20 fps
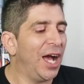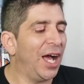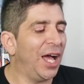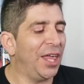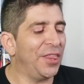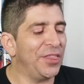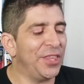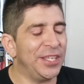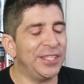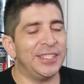
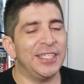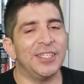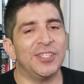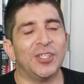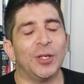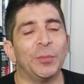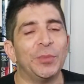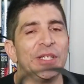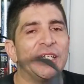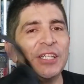This is
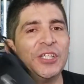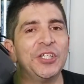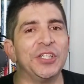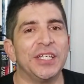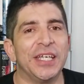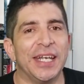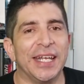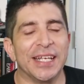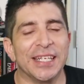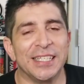something to
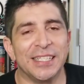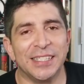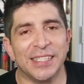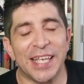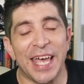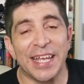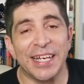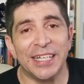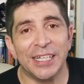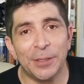get
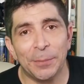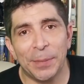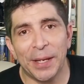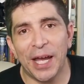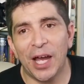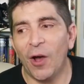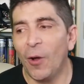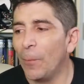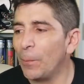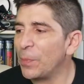excited
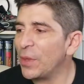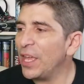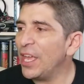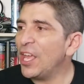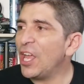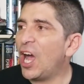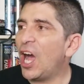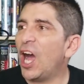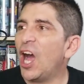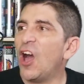about.
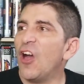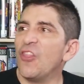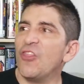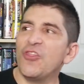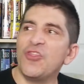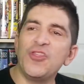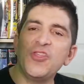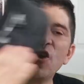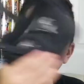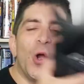
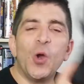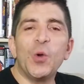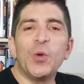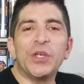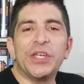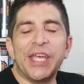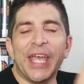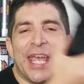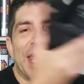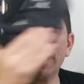No
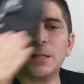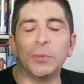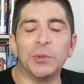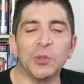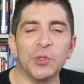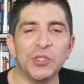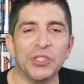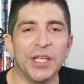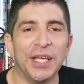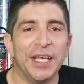
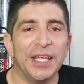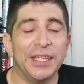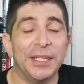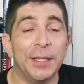cables. The